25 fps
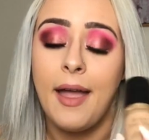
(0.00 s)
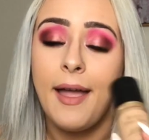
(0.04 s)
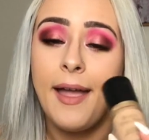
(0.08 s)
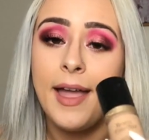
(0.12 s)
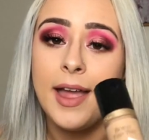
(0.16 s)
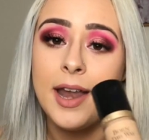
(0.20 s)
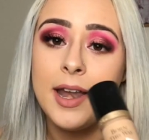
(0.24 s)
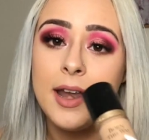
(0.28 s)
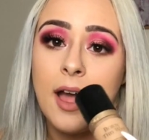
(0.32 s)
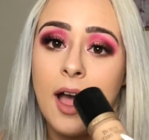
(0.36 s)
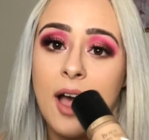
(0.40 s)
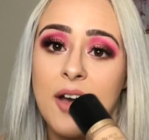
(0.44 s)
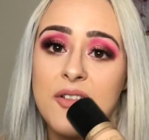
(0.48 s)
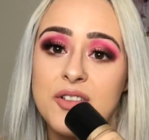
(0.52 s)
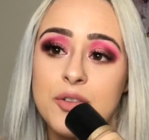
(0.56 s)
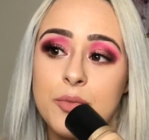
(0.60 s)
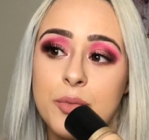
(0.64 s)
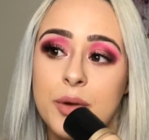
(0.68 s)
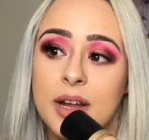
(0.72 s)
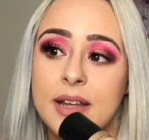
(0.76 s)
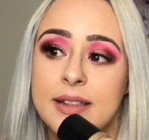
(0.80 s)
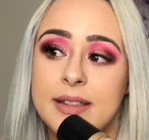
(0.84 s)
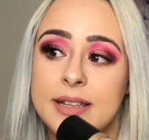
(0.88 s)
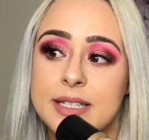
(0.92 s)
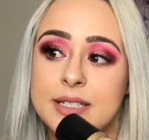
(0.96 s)
and after
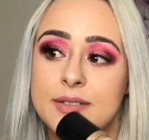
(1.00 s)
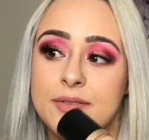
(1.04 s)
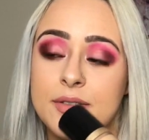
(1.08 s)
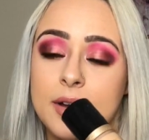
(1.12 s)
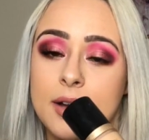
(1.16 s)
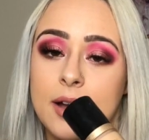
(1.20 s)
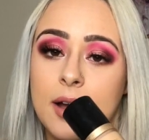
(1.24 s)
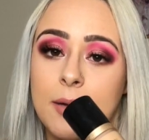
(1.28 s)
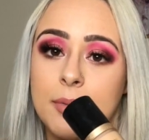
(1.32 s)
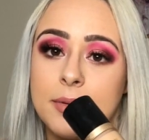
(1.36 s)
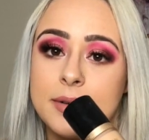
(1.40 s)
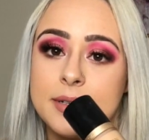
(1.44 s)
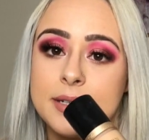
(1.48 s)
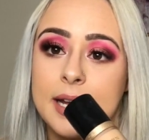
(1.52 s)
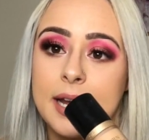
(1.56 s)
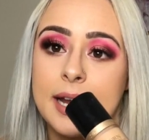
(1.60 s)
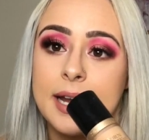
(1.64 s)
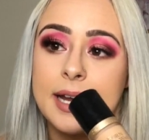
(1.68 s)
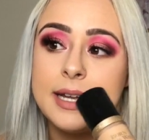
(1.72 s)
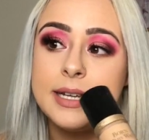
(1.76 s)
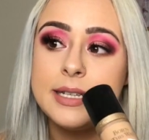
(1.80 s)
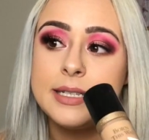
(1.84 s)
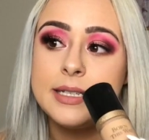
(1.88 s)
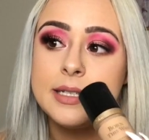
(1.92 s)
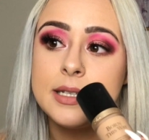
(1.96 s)
wearing this for a couple
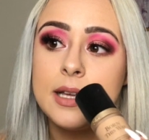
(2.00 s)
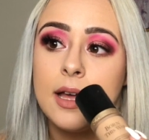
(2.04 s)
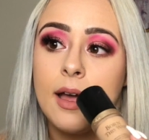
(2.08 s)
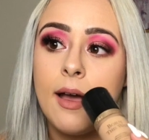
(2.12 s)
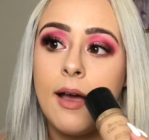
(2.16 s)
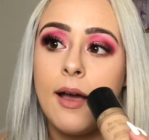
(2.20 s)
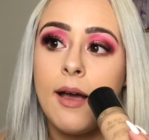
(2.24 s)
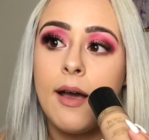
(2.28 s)
days,